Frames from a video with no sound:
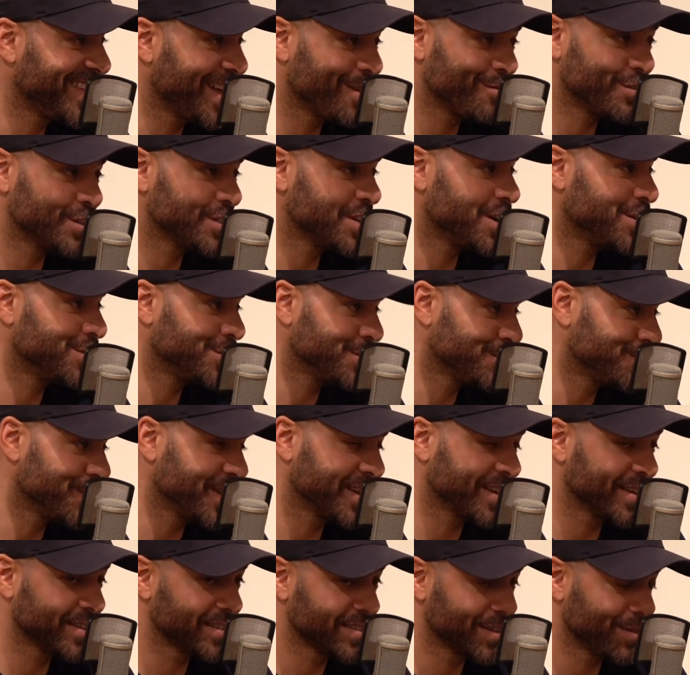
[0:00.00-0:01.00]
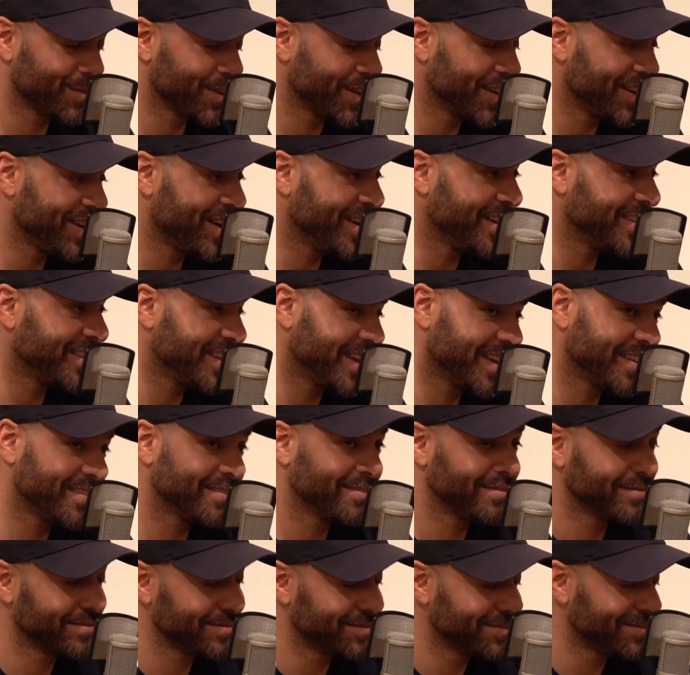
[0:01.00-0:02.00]
get results, because if you're not,
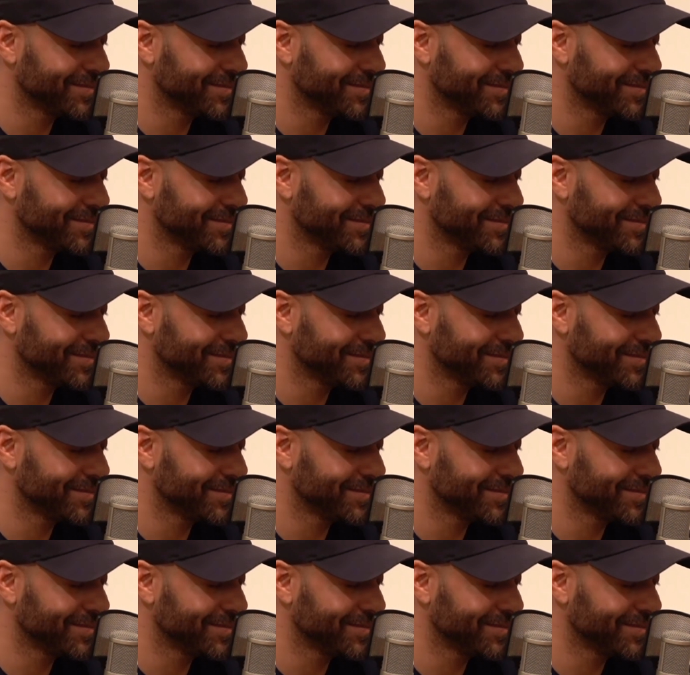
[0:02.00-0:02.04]
then